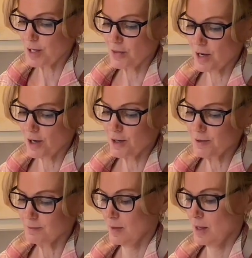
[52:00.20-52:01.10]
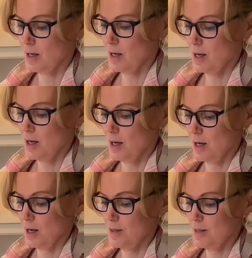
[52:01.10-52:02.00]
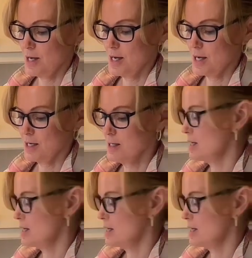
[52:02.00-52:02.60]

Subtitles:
right there. And then